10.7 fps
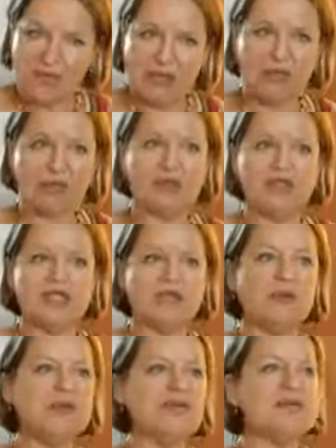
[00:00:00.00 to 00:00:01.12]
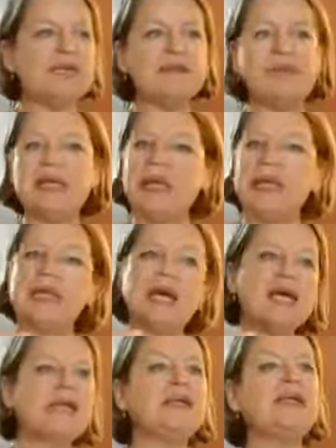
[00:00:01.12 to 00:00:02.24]
me into what seemed like
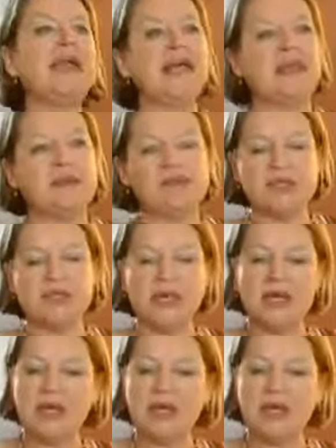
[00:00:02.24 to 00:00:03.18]
games.